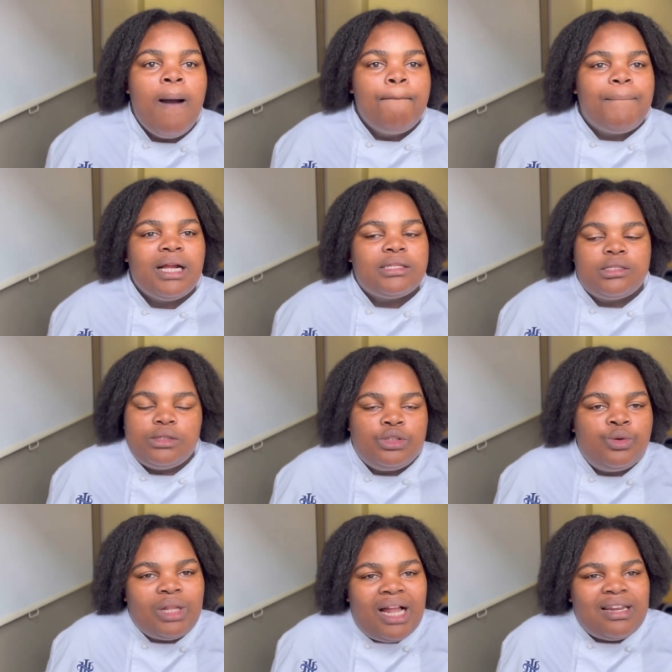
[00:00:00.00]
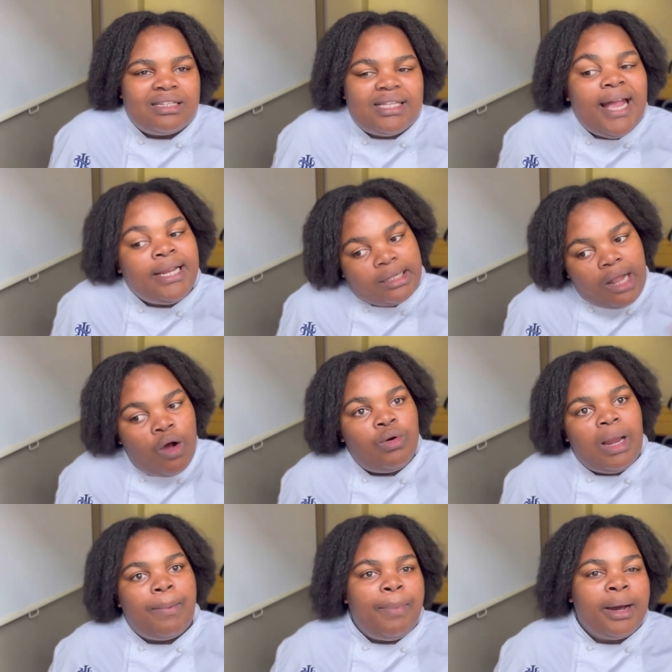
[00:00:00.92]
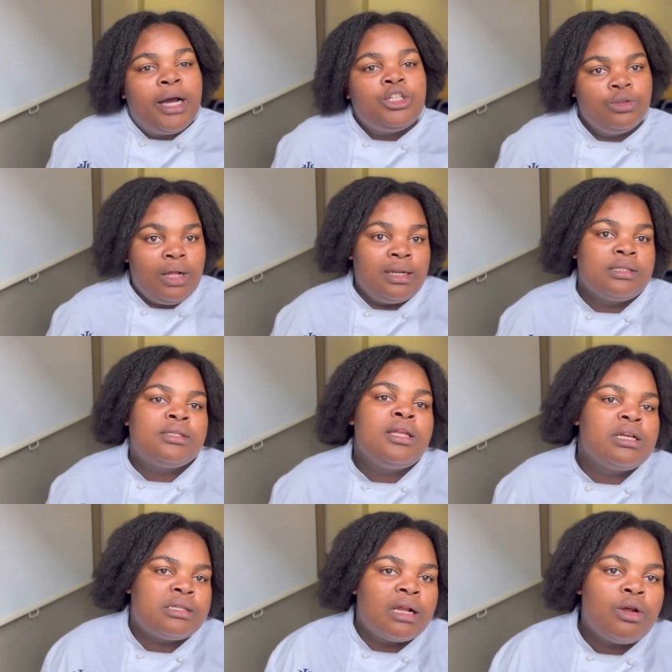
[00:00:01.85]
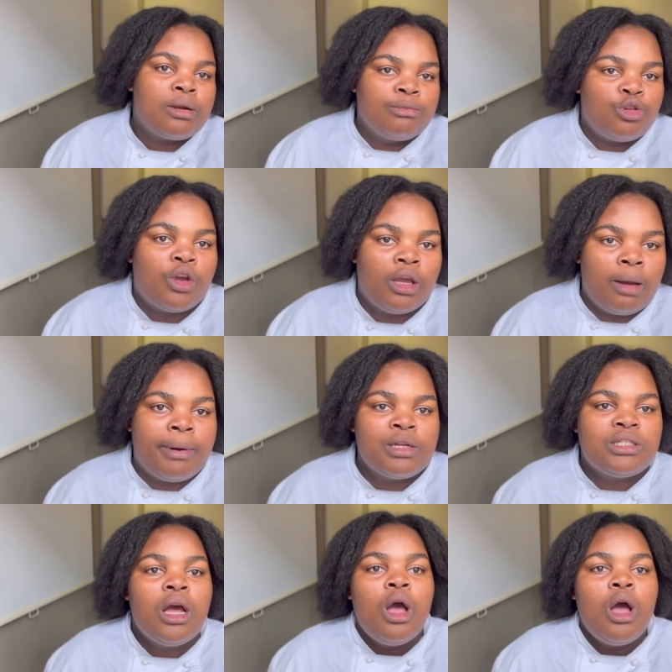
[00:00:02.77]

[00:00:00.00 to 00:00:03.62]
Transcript: but you will understand you will understand exactly what I'm talking about.